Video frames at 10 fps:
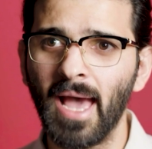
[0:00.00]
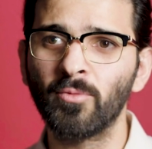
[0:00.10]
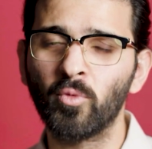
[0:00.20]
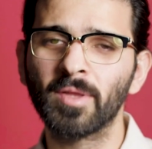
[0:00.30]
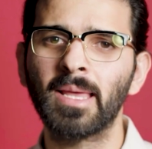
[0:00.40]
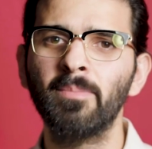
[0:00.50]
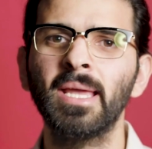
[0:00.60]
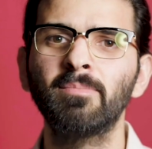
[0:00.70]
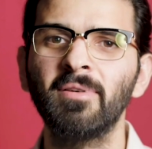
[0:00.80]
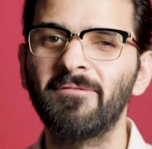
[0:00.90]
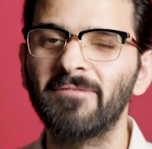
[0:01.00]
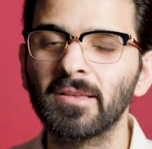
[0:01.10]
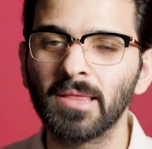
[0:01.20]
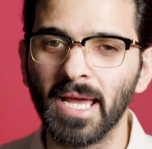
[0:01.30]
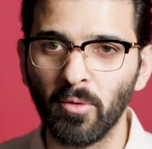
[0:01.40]
and what they make me
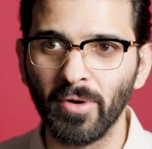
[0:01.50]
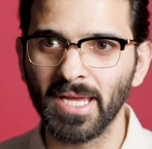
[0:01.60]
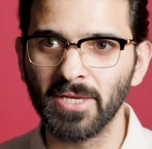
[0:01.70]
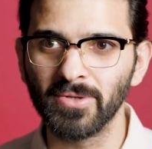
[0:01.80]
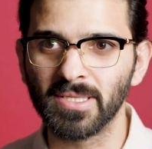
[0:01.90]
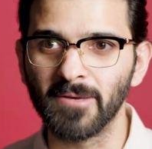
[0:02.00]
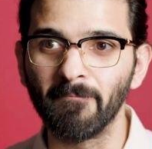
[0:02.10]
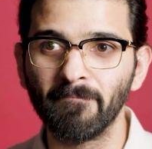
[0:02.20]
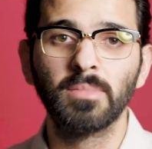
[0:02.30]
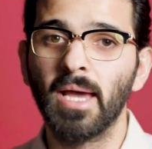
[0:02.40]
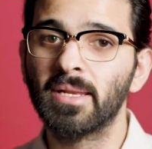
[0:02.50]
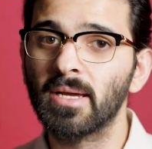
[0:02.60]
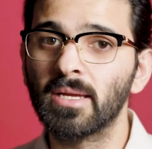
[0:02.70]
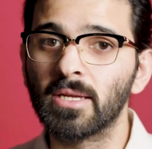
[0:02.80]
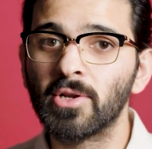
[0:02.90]
feel like when I use them. And
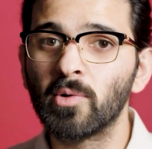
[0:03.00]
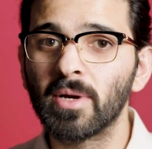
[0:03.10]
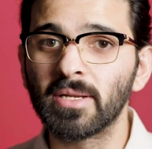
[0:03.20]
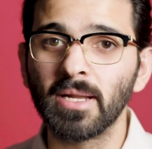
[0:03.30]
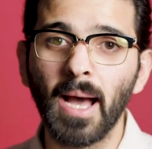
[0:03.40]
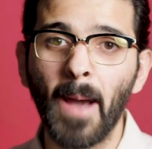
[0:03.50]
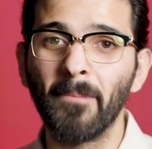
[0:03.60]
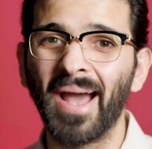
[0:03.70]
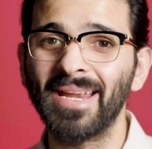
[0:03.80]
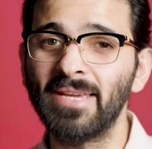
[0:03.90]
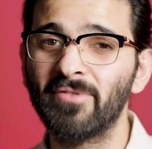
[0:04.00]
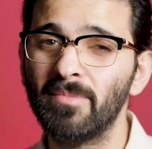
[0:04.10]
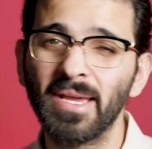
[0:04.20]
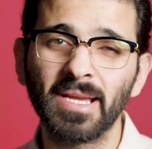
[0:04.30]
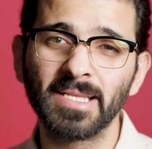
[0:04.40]
hey, you know what? I might even
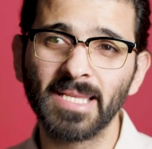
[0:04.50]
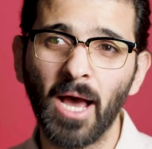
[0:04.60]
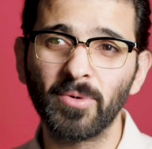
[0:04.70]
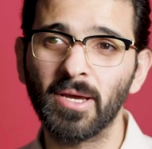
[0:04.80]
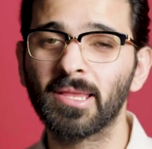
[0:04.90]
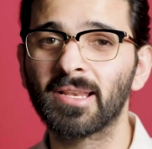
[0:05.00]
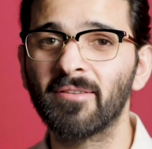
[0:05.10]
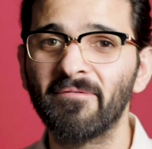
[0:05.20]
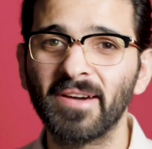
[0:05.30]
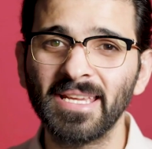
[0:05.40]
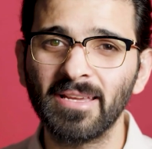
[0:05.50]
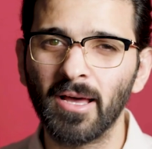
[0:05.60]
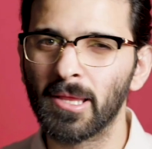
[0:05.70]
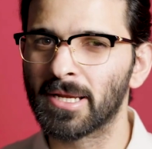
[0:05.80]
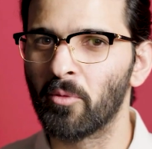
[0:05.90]
make it sound a little funny, a
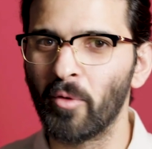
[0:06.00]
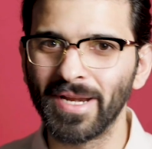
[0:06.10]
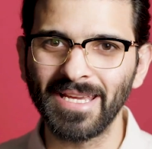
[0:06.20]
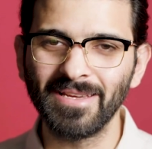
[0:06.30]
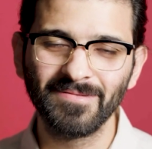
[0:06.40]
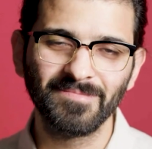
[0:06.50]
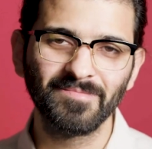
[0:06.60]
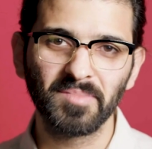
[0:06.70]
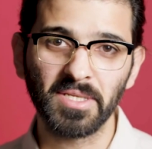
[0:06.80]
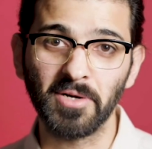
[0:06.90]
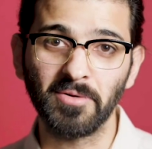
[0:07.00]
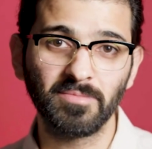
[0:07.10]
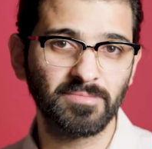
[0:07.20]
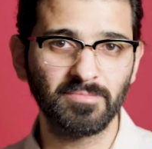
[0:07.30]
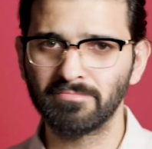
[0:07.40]
little witty. So
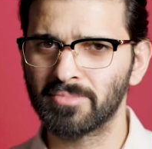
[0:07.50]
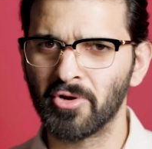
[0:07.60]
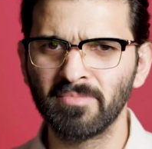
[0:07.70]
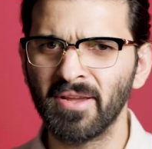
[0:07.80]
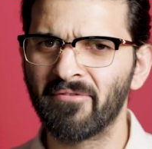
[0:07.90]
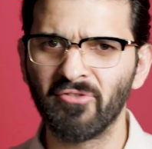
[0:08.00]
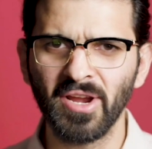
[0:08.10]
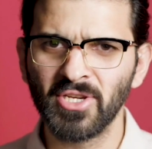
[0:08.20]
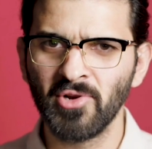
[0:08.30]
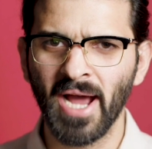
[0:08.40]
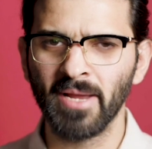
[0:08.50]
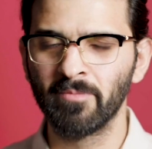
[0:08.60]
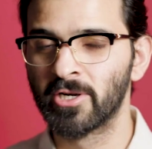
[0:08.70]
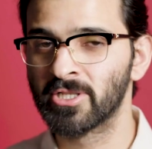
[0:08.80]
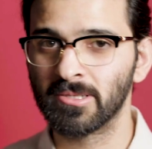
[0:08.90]
don't be afraid to add a
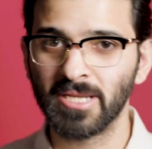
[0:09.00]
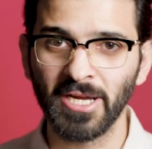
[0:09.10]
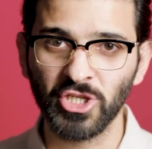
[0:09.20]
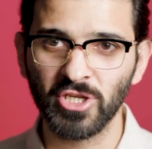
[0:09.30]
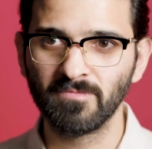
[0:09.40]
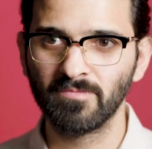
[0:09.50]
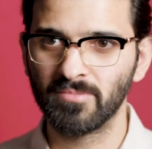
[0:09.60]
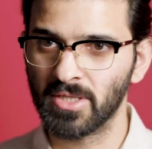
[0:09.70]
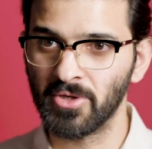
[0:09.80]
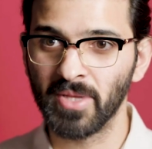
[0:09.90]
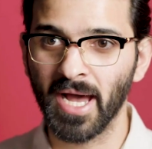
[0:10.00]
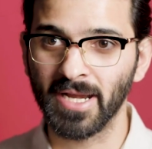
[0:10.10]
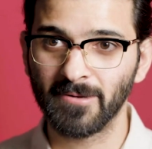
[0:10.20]
personal touch. Do that.